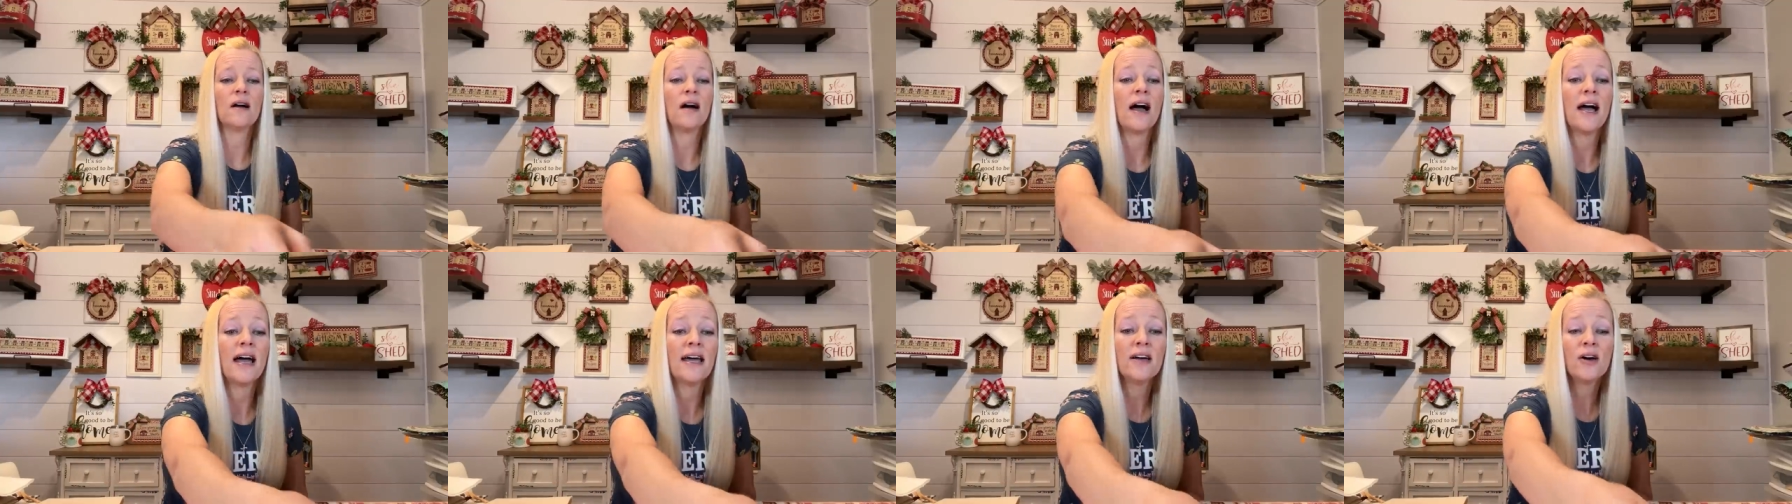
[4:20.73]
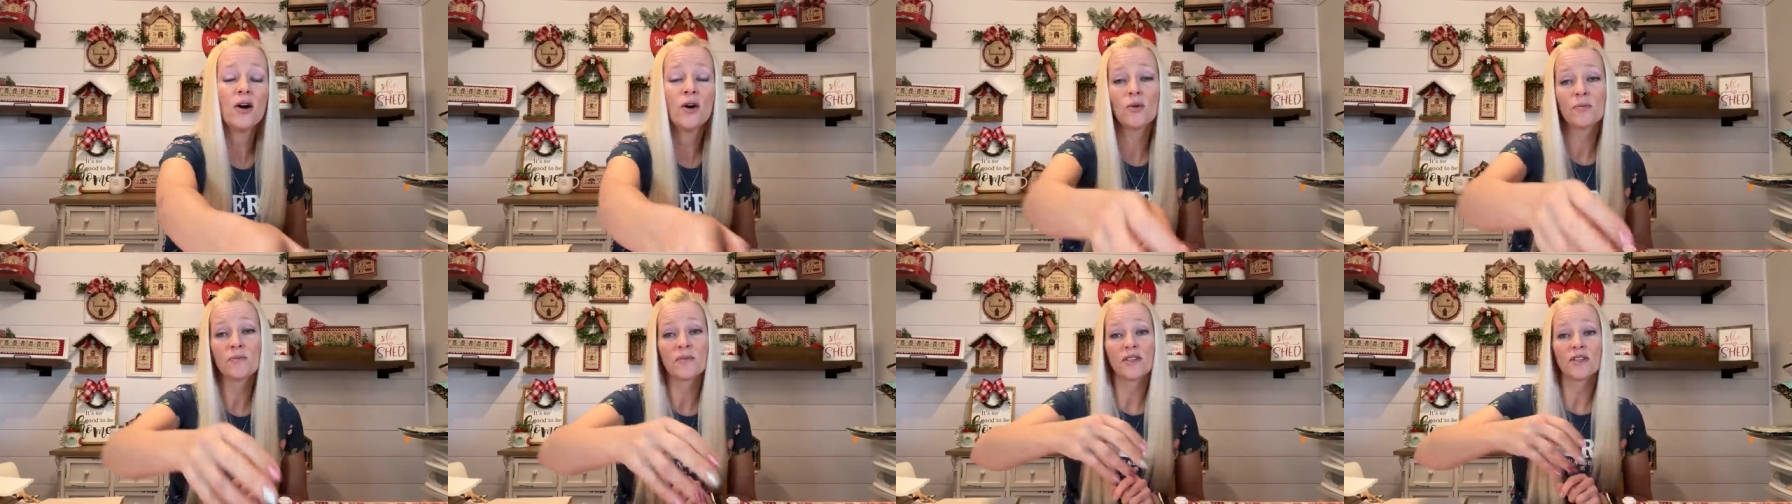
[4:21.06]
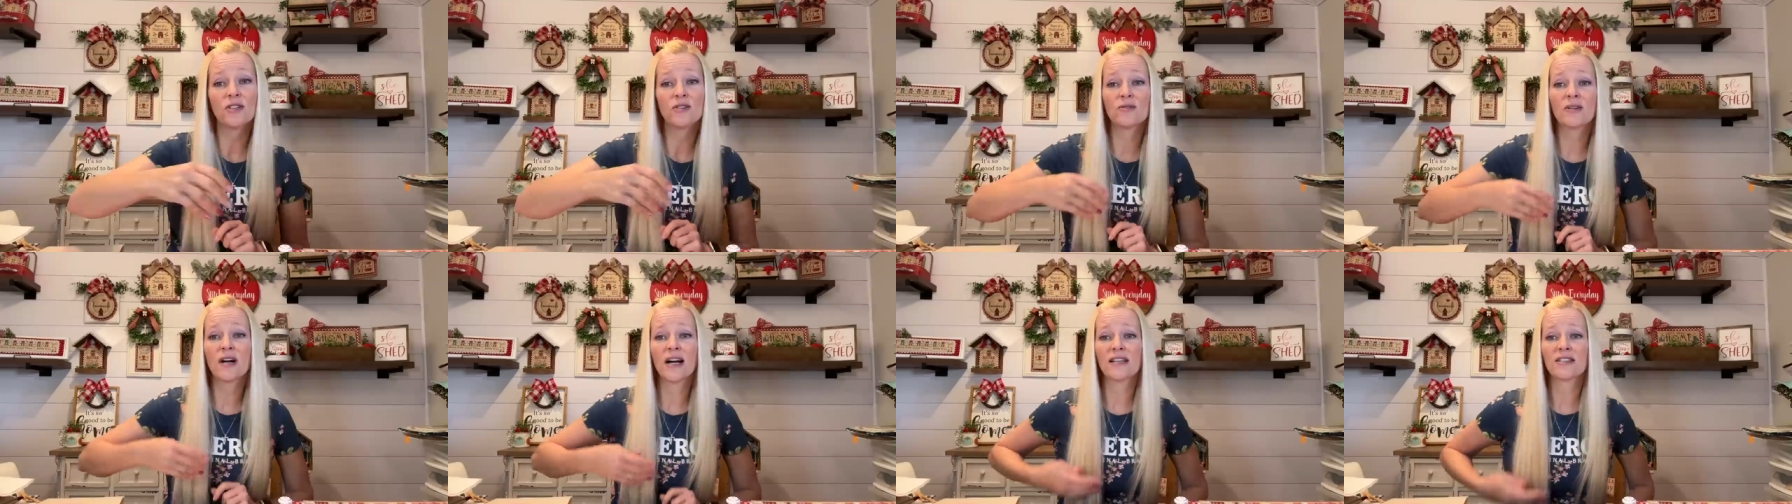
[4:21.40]
I hope that
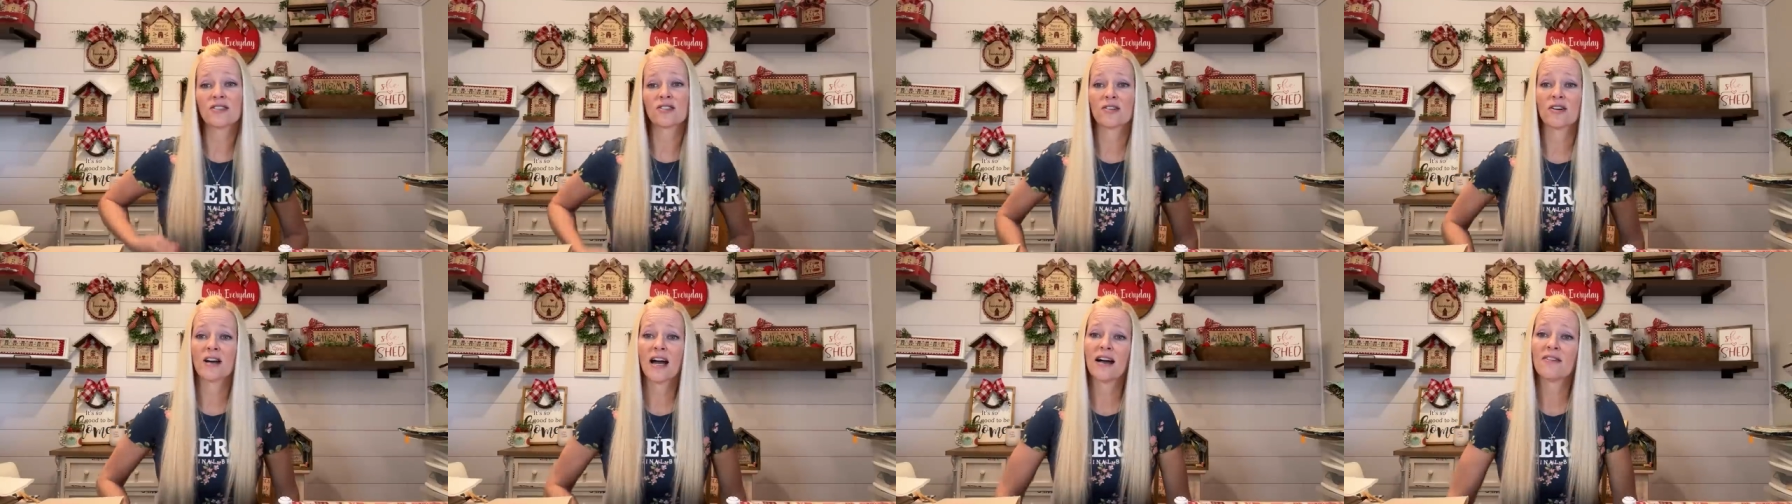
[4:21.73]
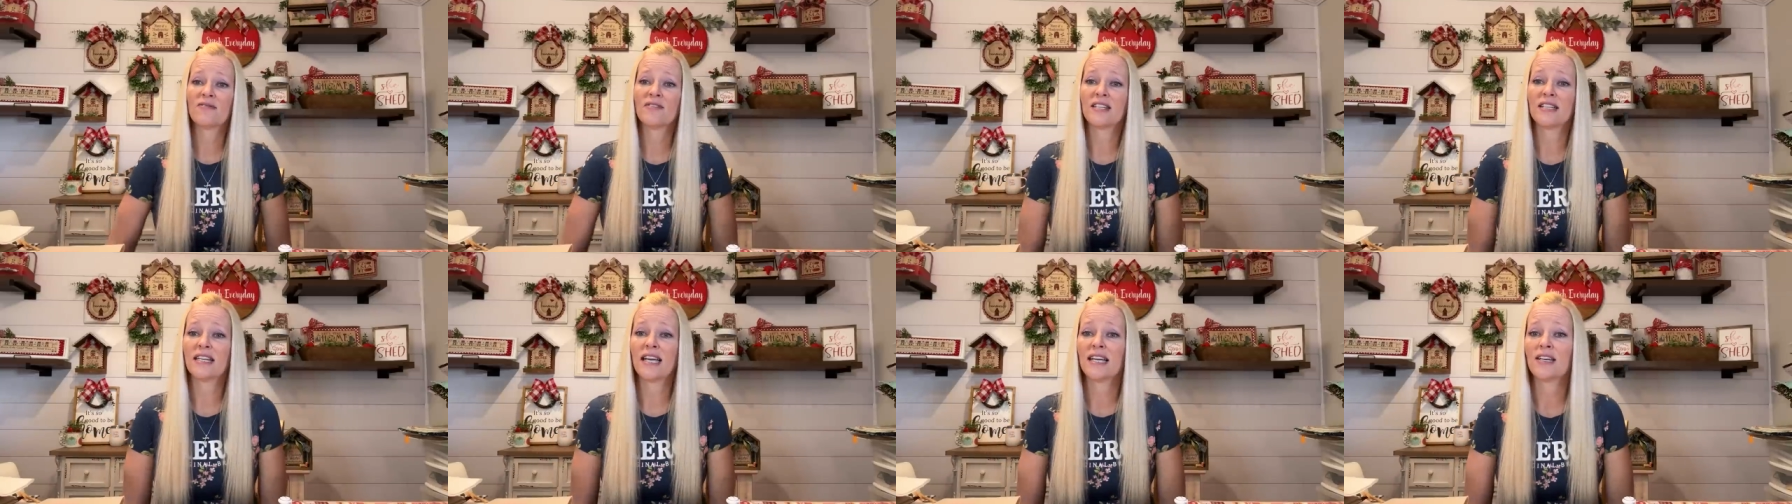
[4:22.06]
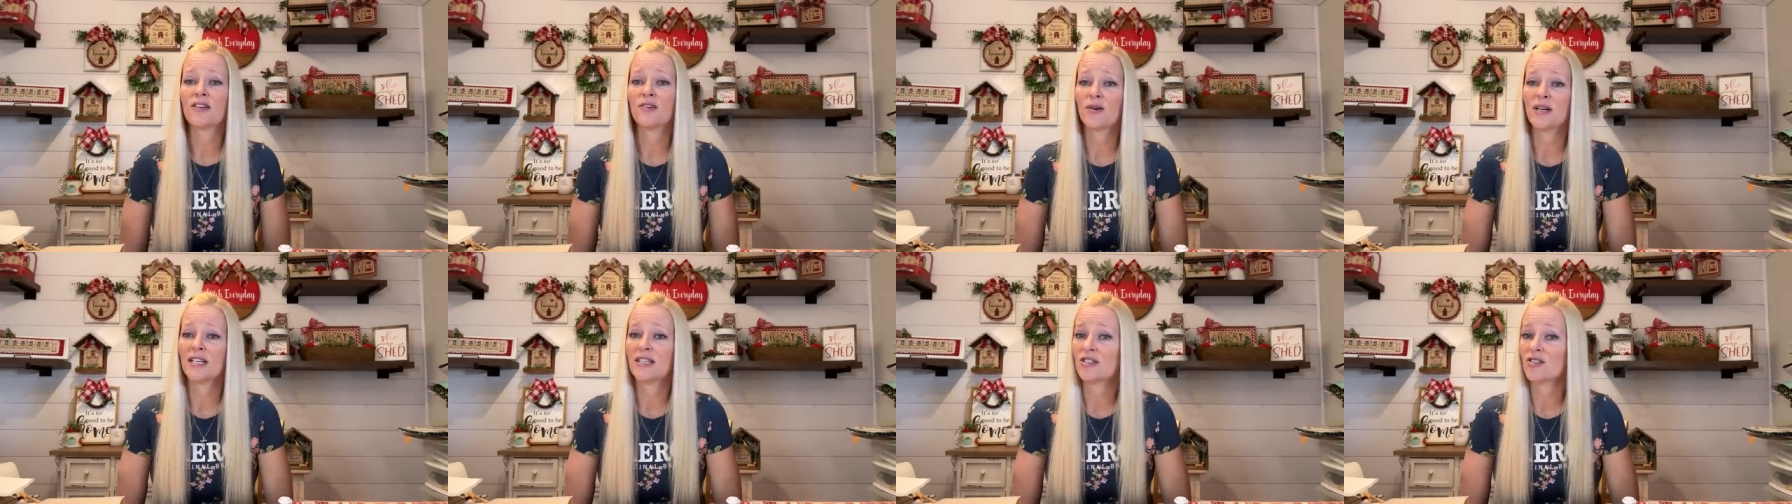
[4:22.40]
you guys are having a
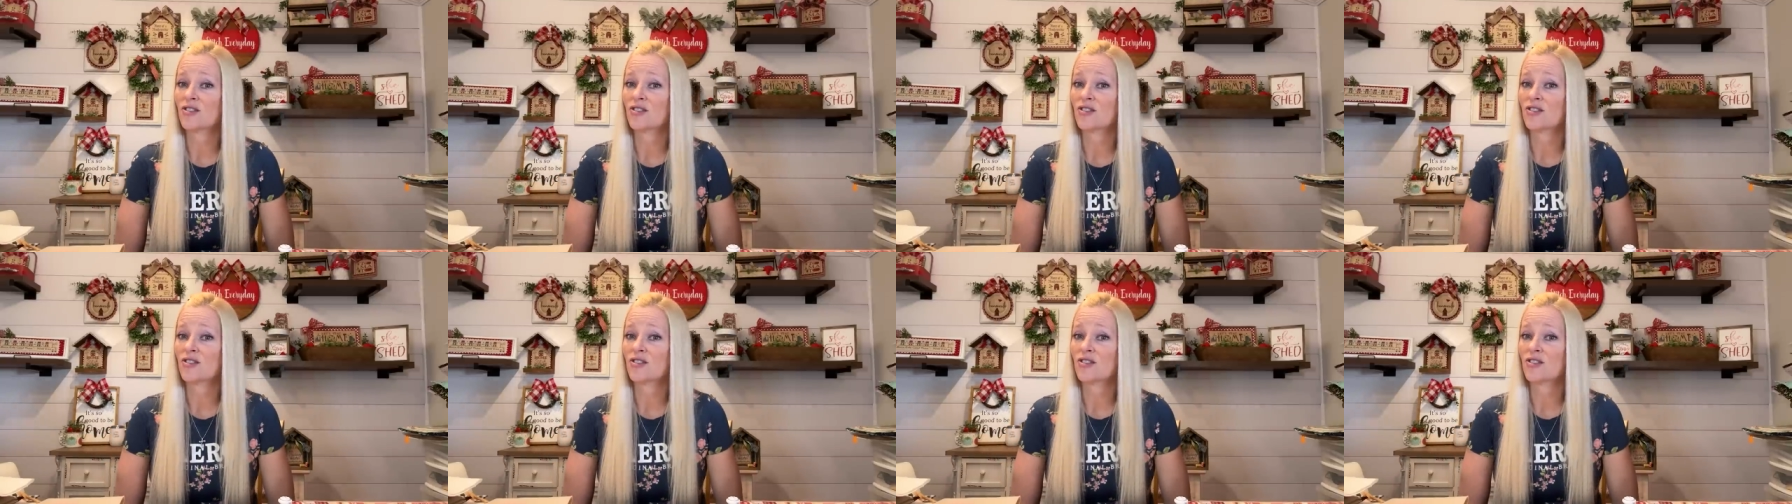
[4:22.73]
great